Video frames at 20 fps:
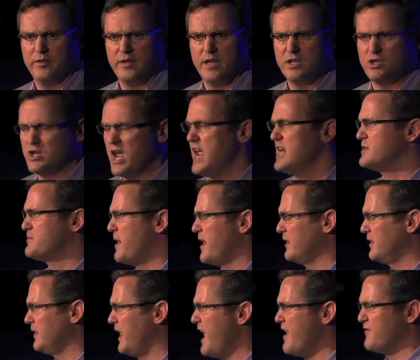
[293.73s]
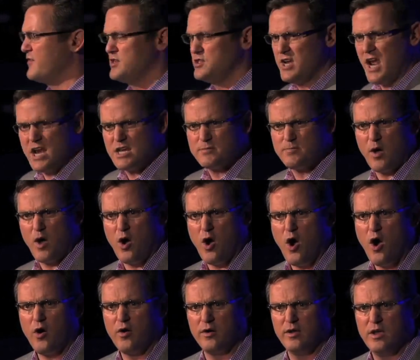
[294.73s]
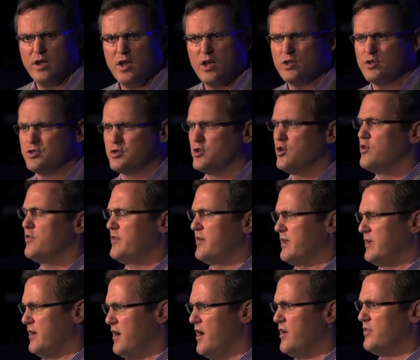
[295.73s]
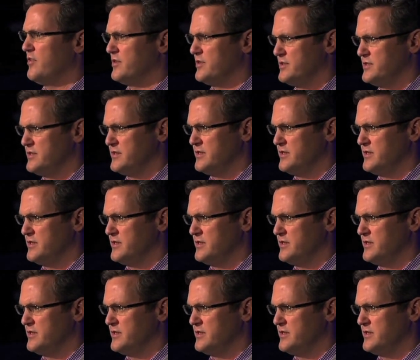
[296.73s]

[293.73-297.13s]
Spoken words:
It changed my life. It changed my heart serving others.